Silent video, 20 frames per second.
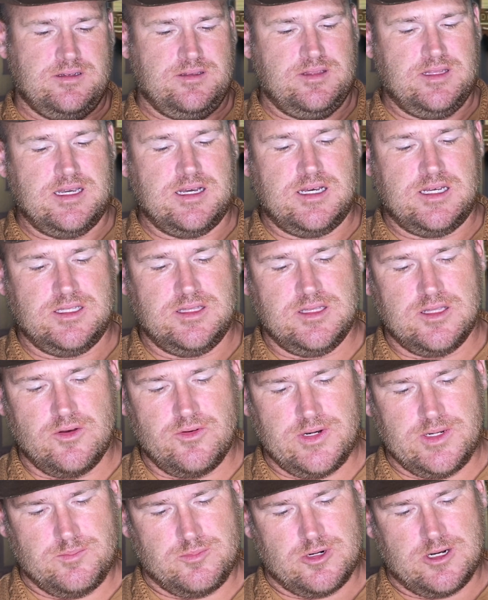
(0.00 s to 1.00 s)
the
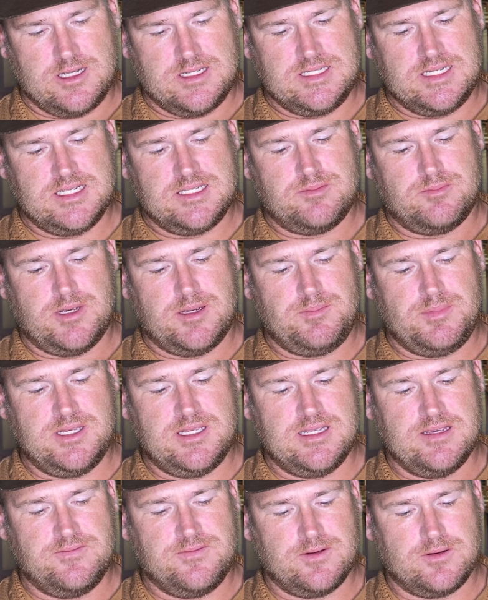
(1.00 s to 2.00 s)
unloading process might be
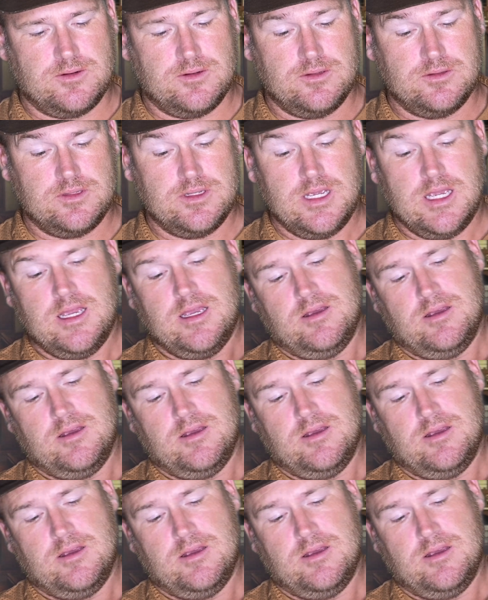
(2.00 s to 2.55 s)
difficult.